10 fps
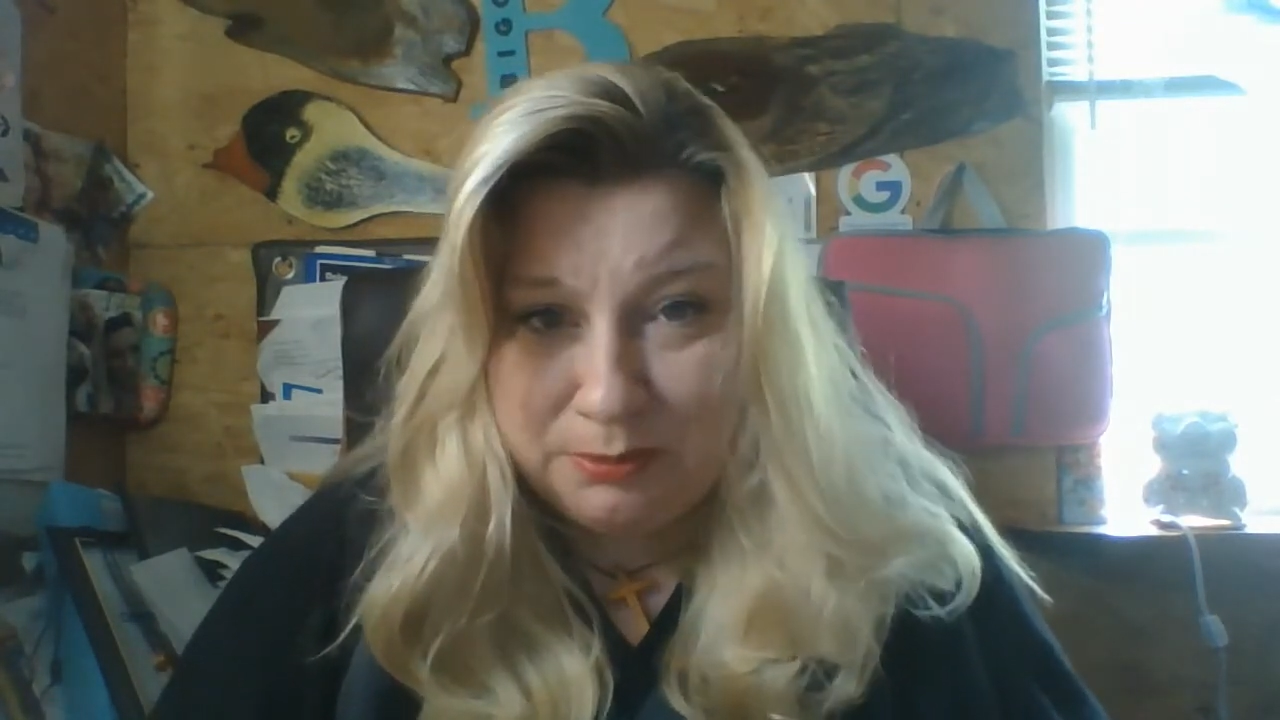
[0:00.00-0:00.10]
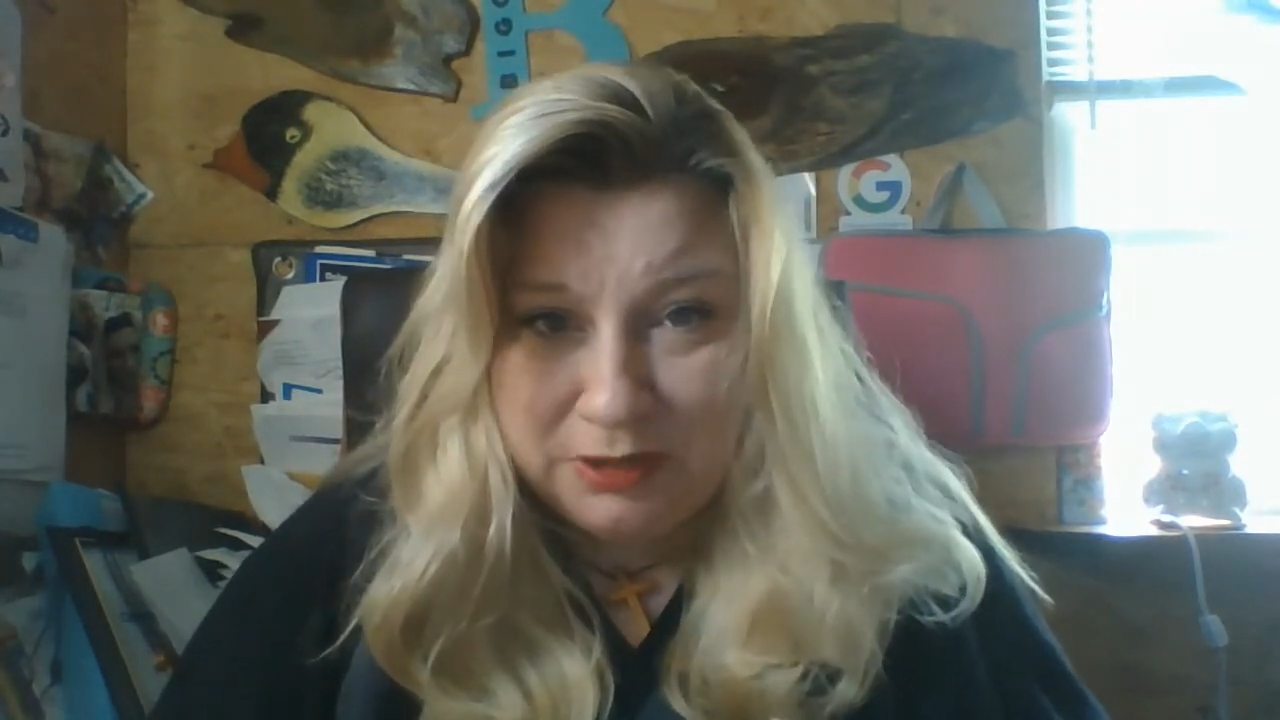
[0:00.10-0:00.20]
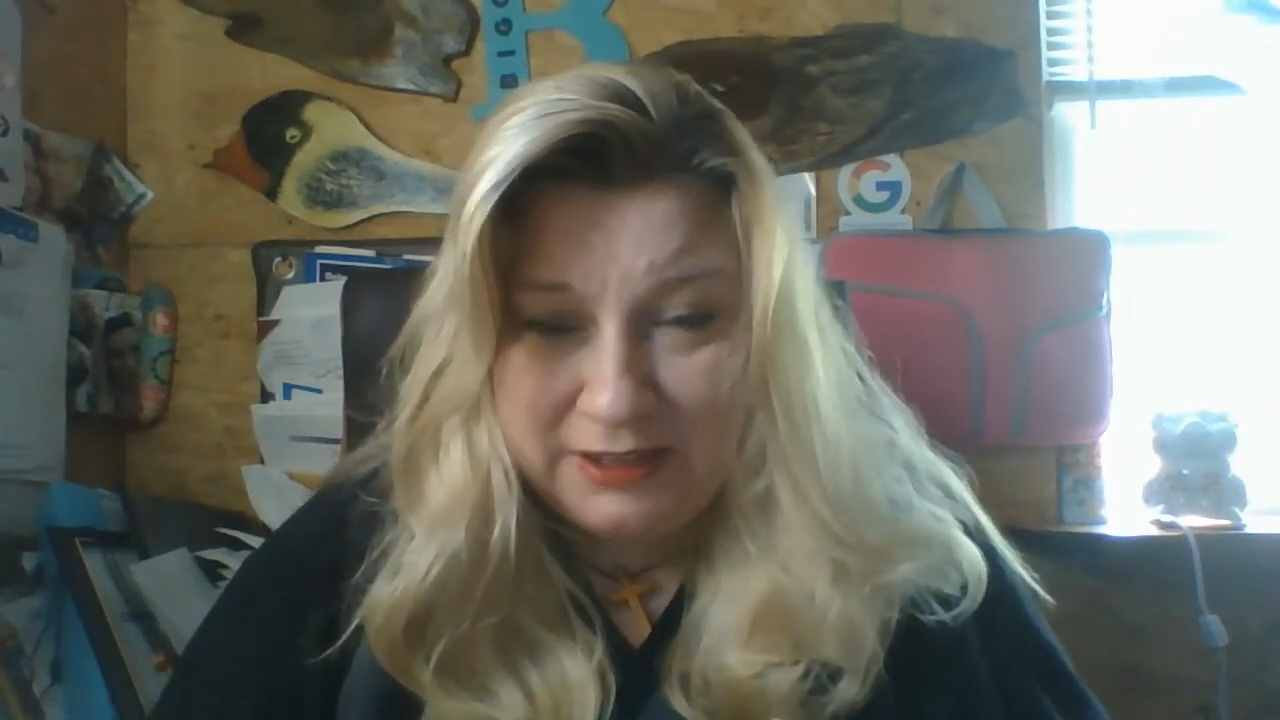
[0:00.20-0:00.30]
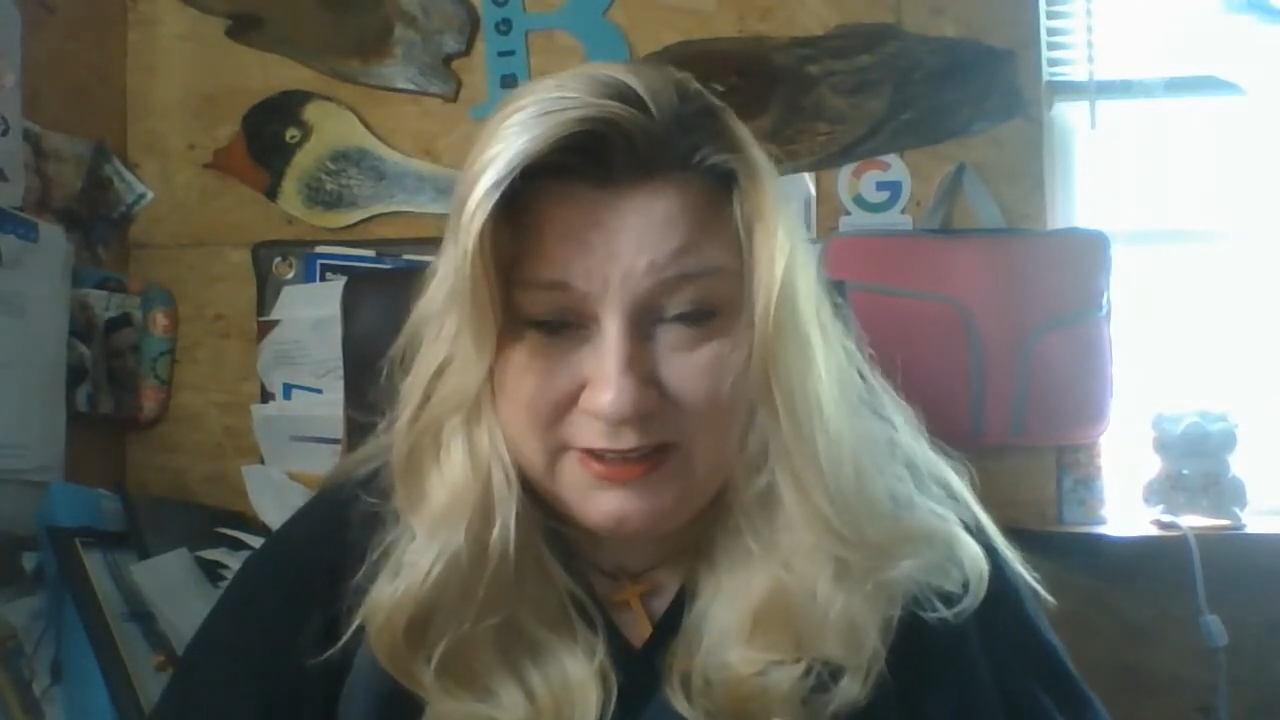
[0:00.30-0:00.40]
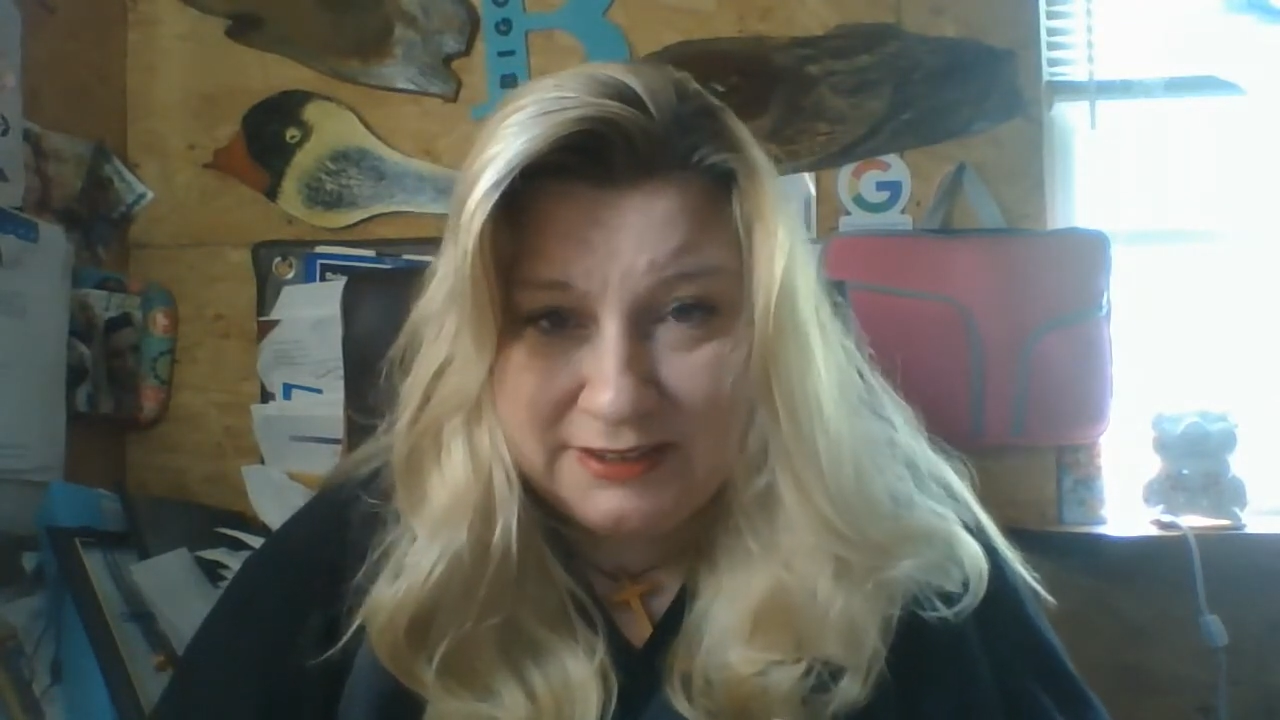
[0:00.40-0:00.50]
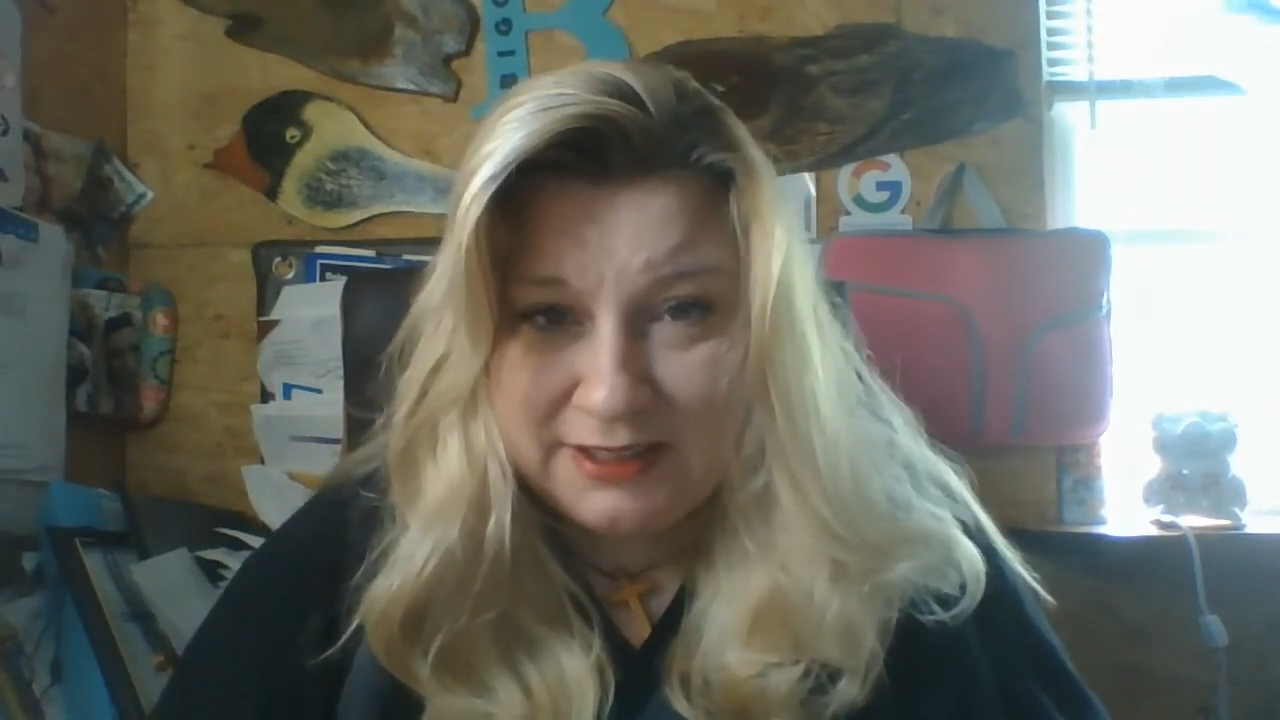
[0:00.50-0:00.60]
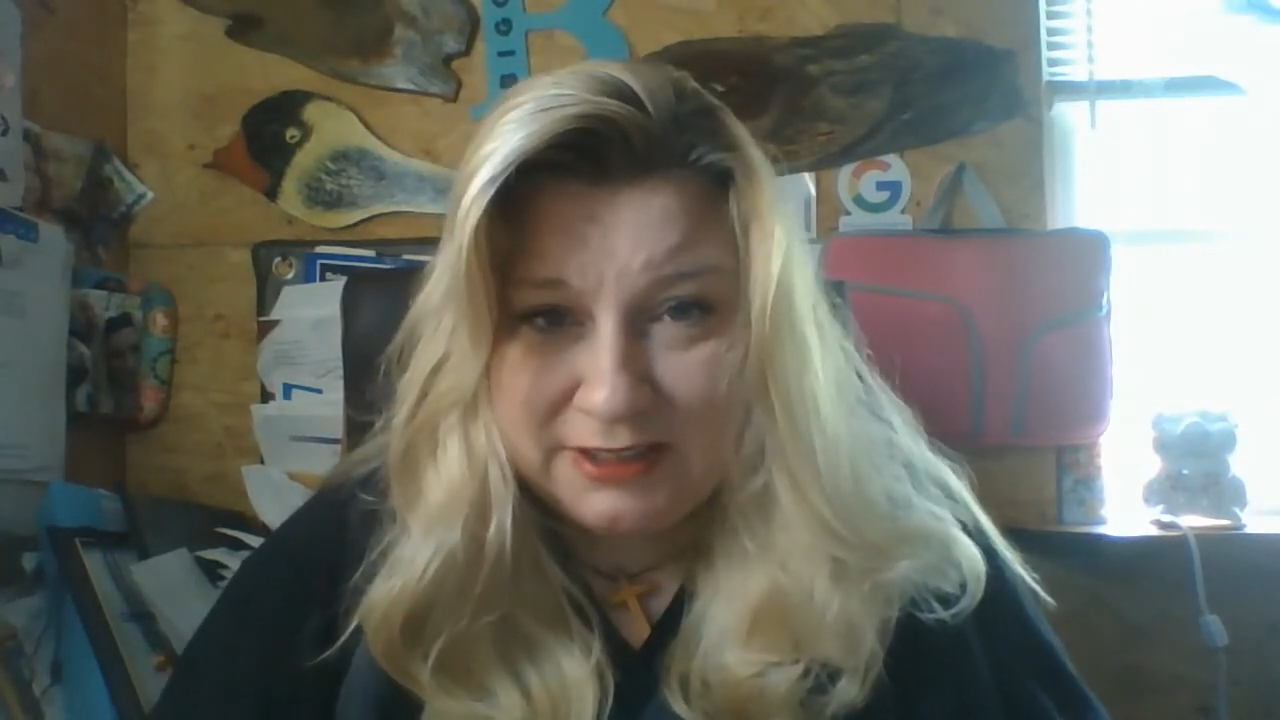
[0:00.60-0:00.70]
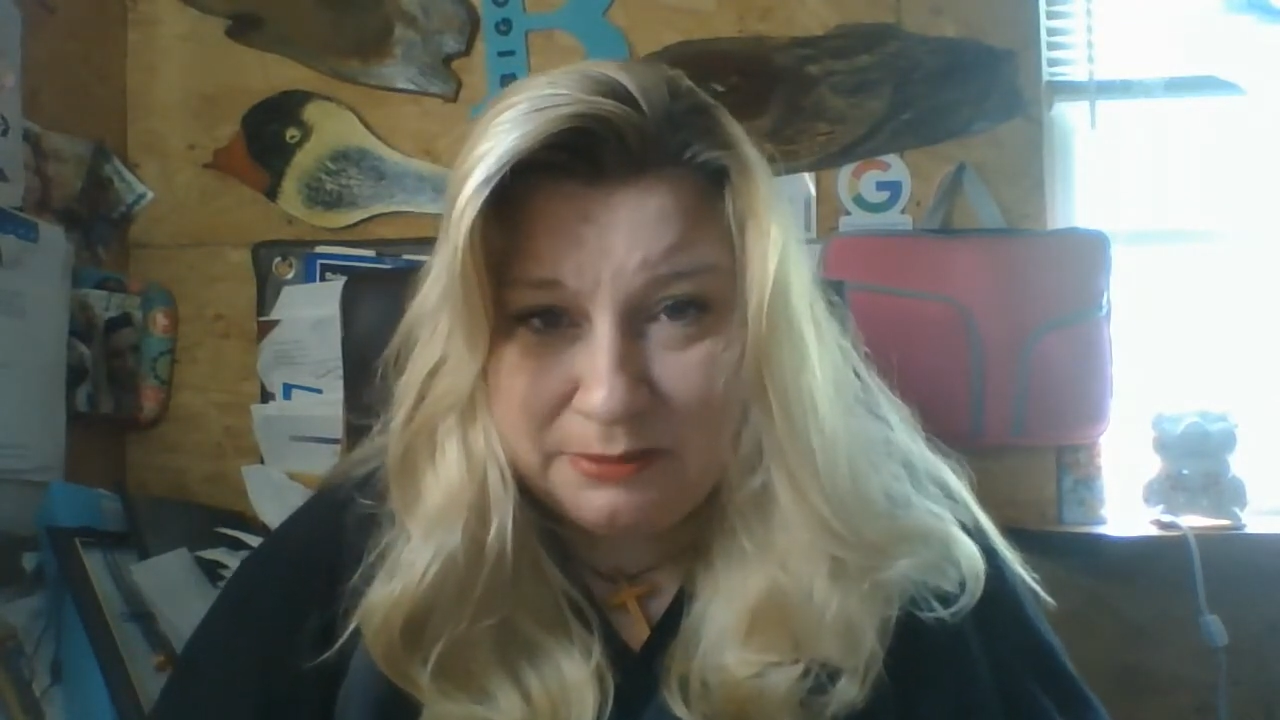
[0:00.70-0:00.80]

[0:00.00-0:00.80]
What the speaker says: prices on